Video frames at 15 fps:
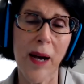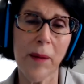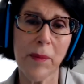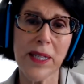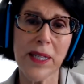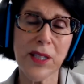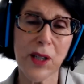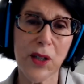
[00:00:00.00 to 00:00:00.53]

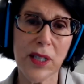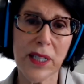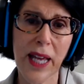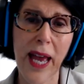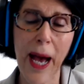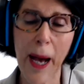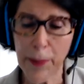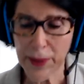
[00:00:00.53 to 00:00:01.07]
isn't going to
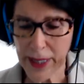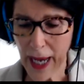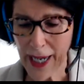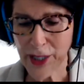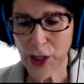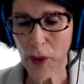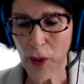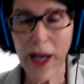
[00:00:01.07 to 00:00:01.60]
happen. I
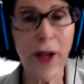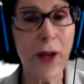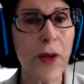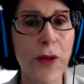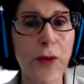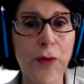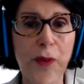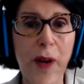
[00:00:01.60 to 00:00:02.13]
know I
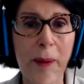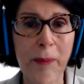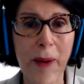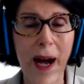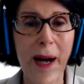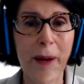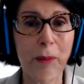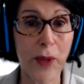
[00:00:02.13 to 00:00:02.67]
heard from
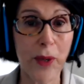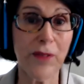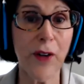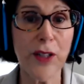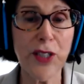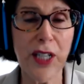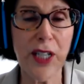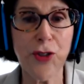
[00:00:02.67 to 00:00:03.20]
one of our
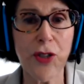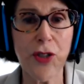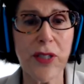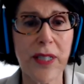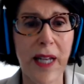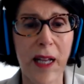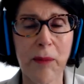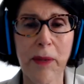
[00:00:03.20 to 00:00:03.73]
teachers,
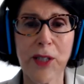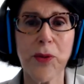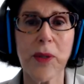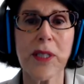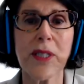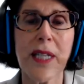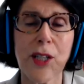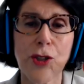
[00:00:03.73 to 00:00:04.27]
an elementary
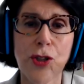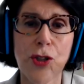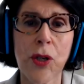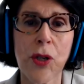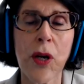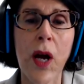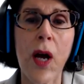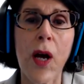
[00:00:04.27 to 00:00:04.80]

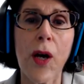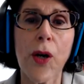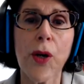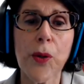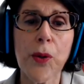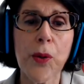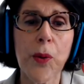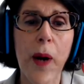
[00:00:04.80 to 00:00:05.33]
teacher,
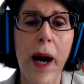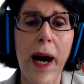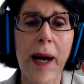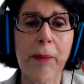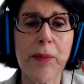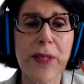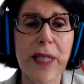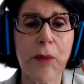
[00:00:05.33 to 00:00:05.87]
who
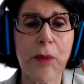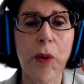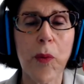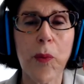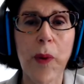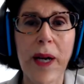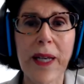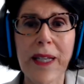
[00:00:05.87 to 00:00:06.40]
said, well,
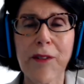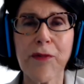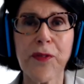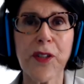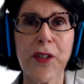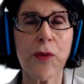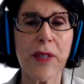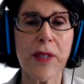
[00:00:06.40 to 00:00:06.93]
what if,
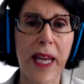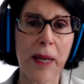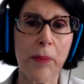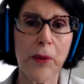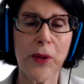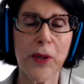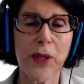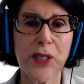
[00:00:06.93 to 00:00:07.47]
you know,
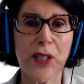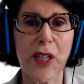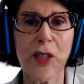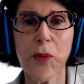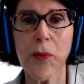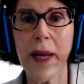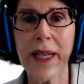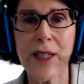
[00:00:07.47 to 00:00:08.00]
neighborhoods could
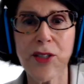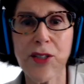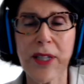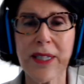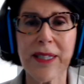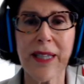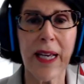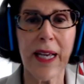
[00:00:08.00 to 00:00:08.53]
arrange
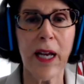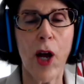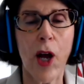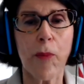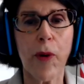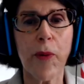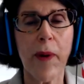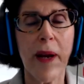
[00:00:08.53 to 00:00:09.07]
these like
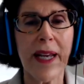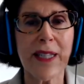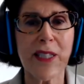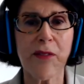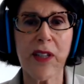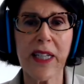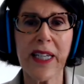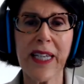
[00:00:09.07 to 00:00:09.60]
parades
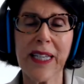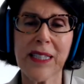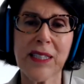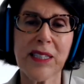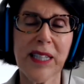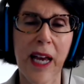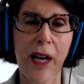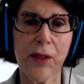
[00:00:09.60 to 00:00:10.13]
of the kids
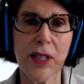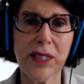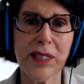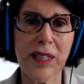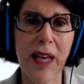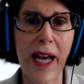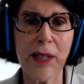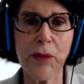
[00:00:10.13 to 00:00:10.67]
down the
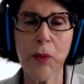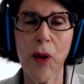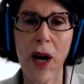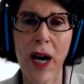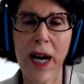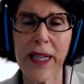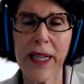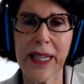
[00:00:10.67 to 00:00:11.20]

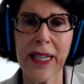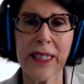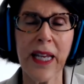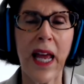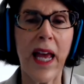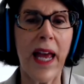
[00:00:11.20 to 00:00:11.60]
sidewalk and